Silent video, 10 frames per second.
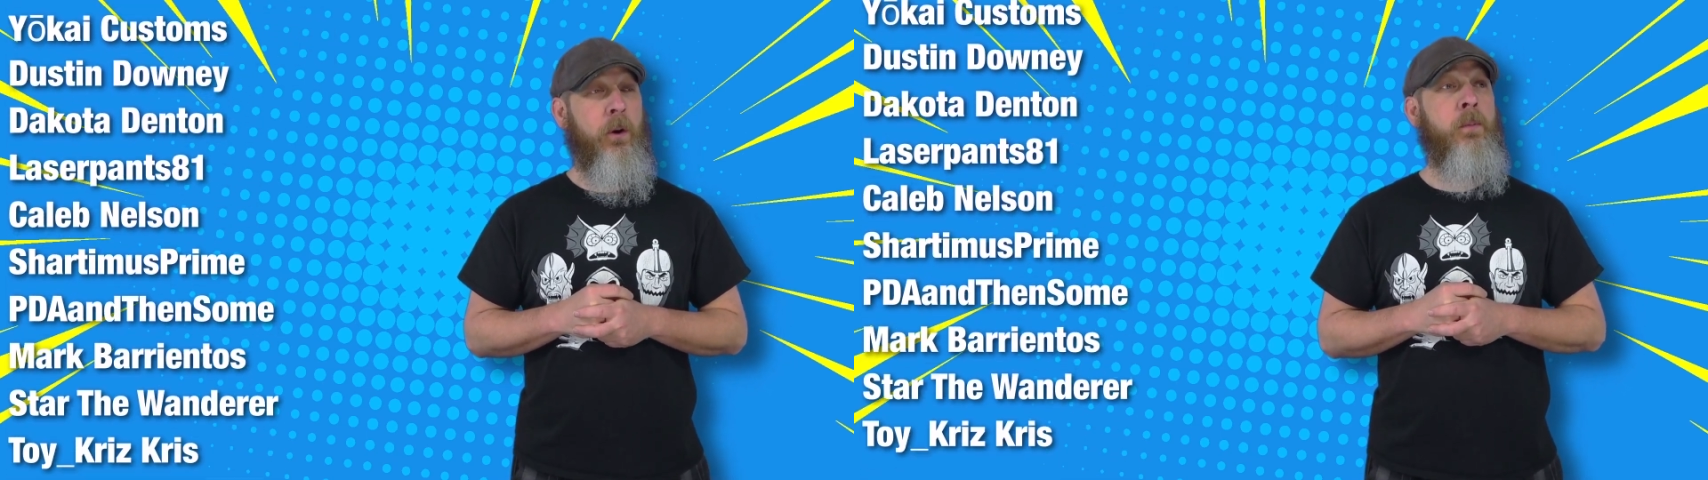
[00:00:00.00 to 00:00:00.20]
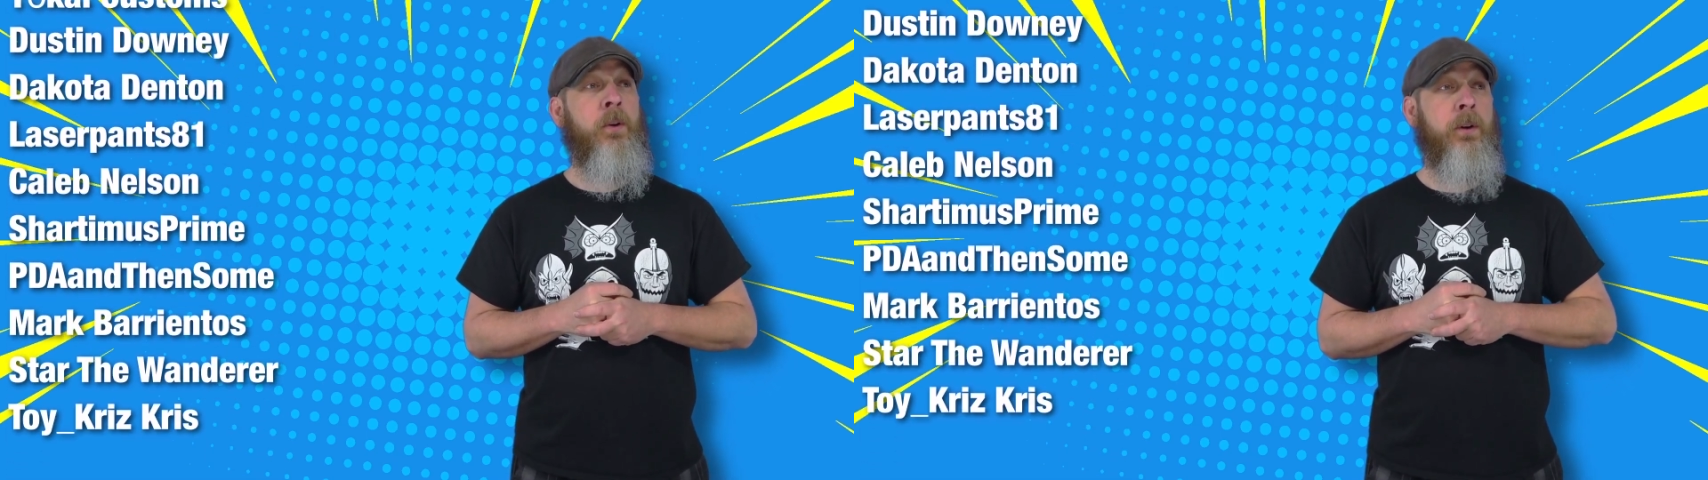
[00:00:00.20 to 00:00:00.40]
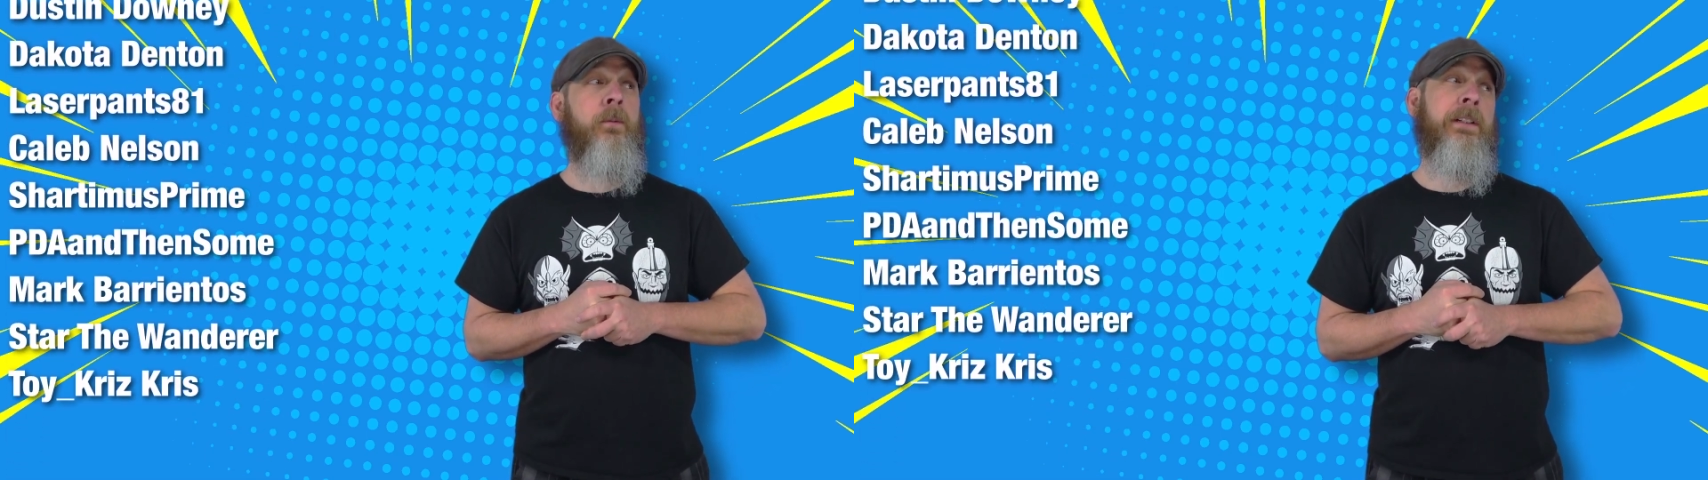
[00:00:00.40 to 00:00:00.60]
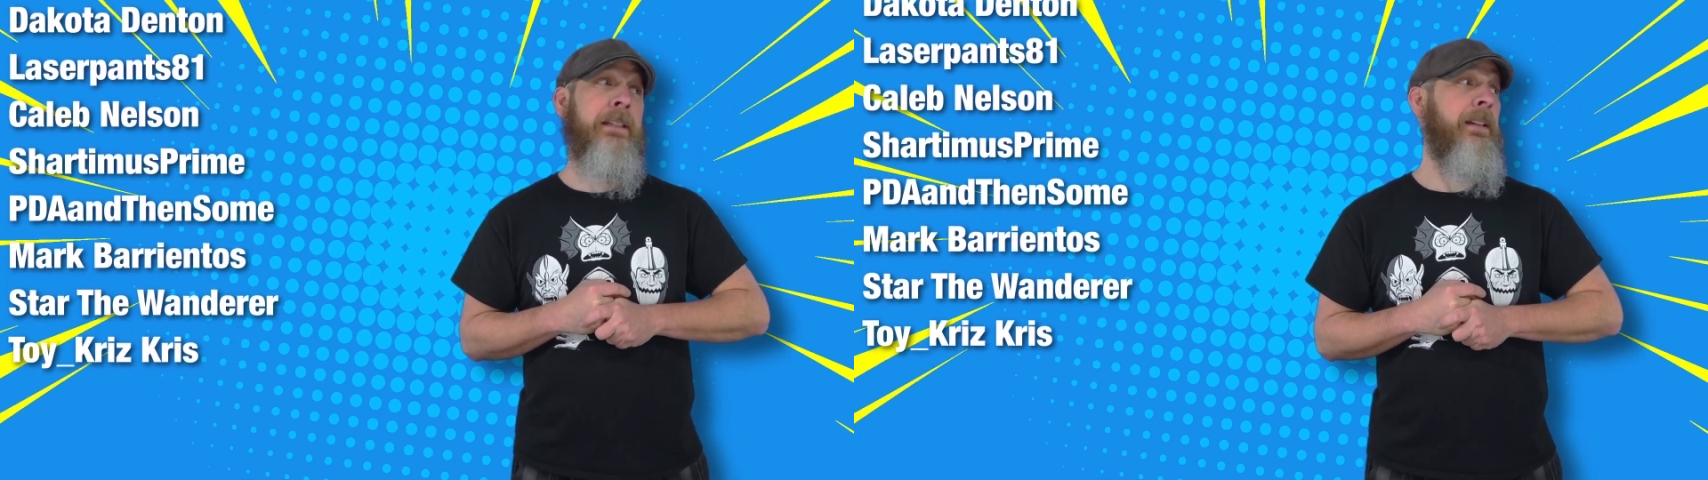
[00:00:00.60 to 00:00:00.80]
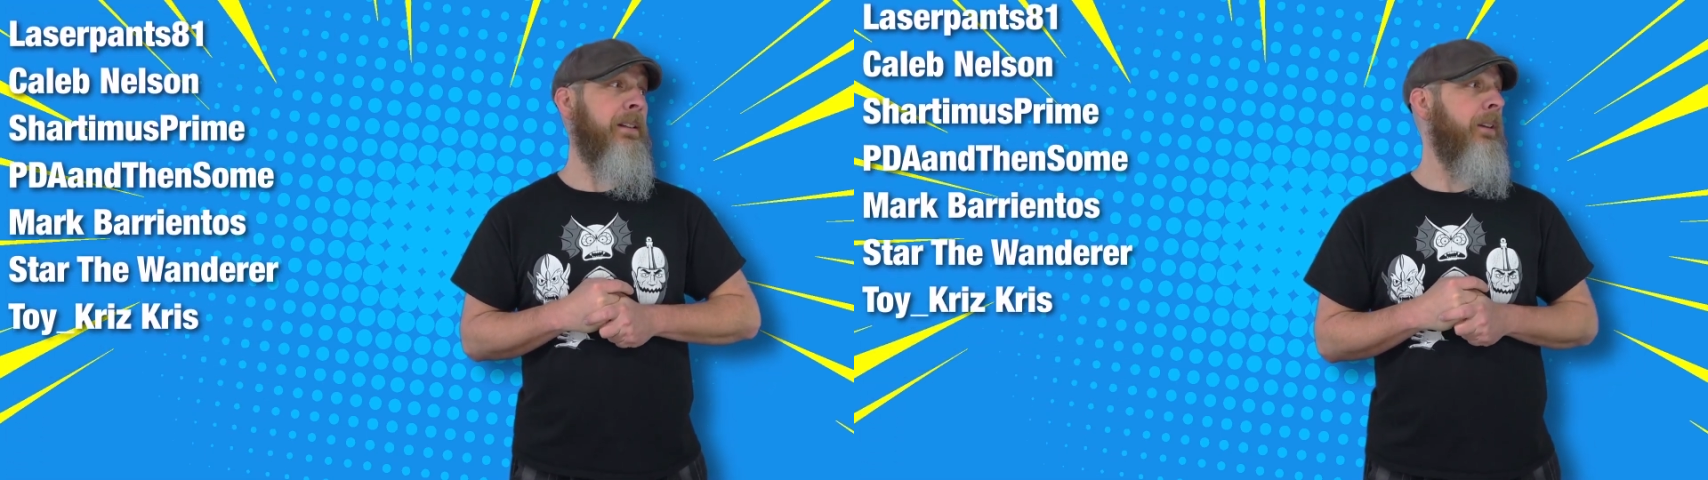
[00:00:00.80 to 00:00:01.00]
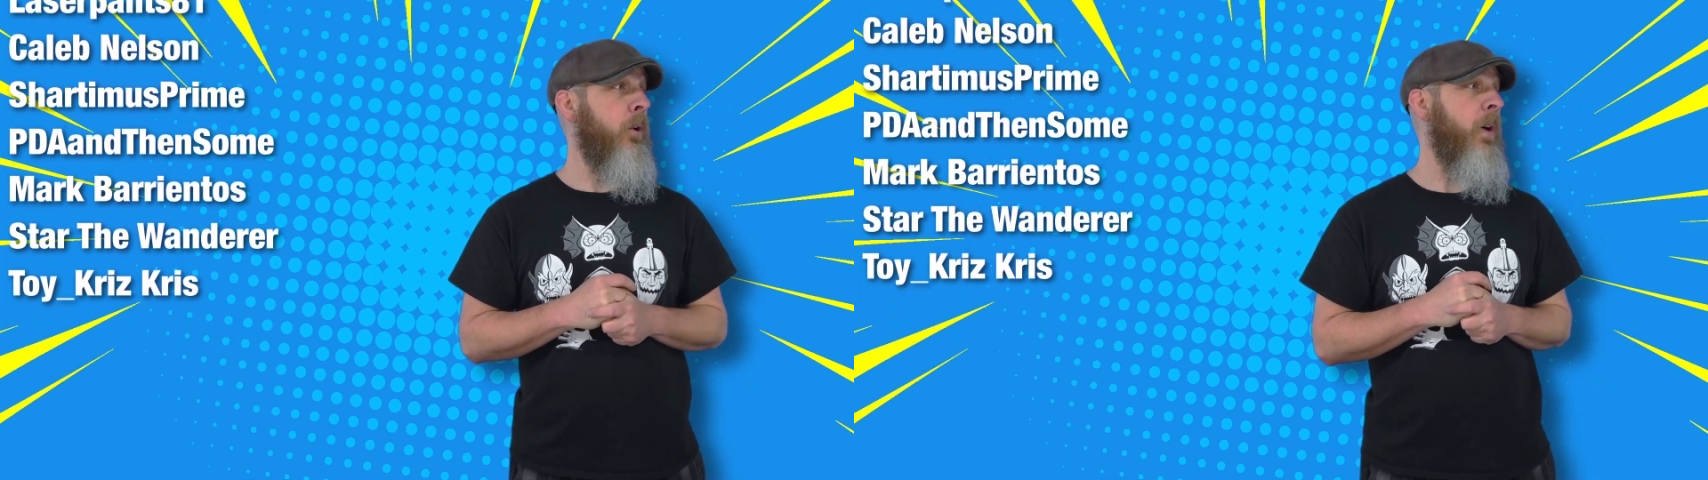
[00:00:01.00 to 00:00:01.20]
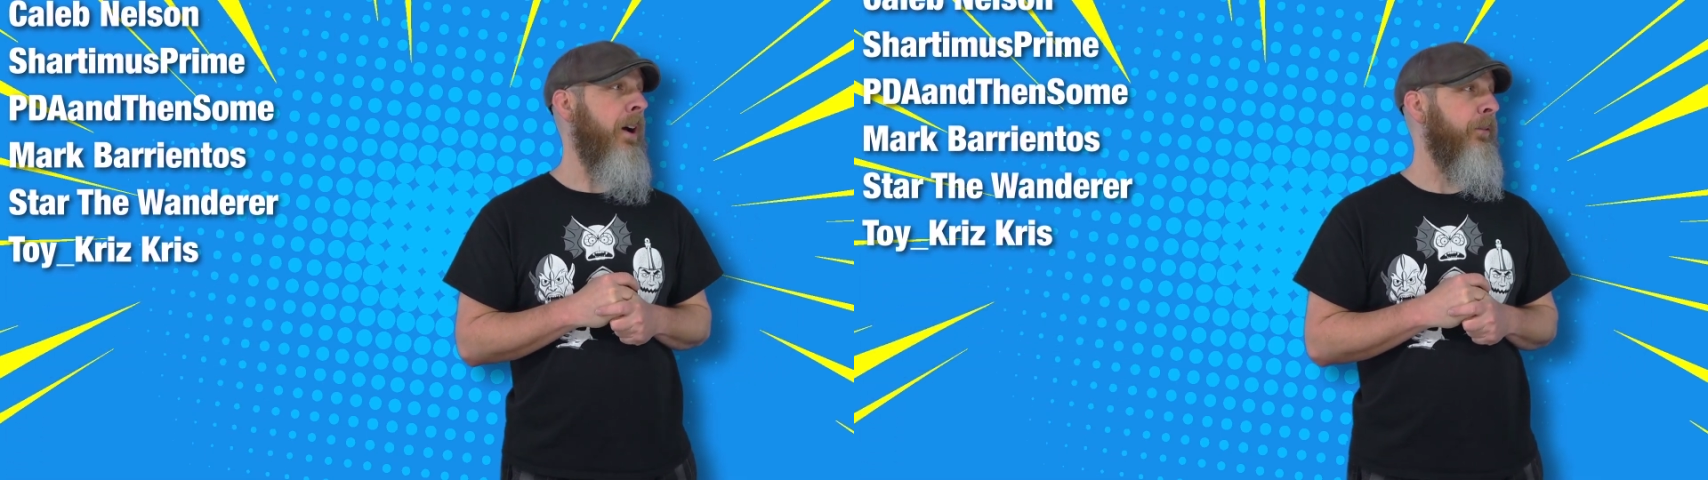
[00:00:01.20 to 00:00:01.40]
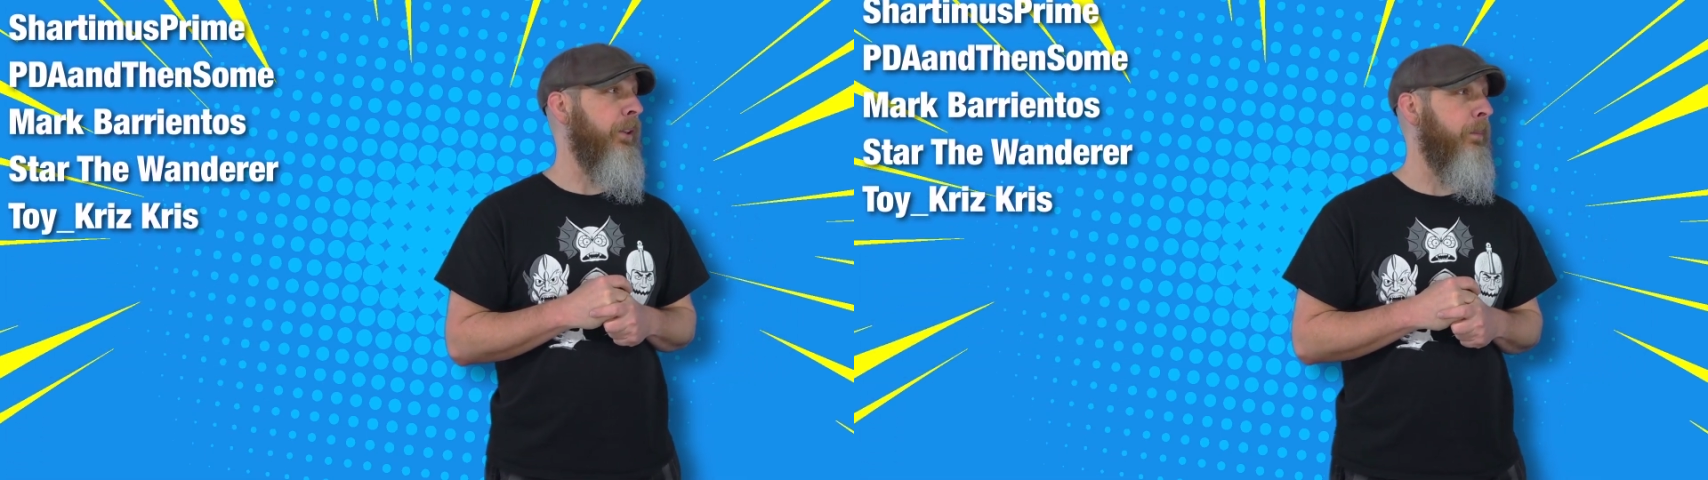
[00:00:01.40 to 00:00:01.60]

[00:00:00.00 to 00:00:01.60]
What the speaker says: Robo really doesn't know office,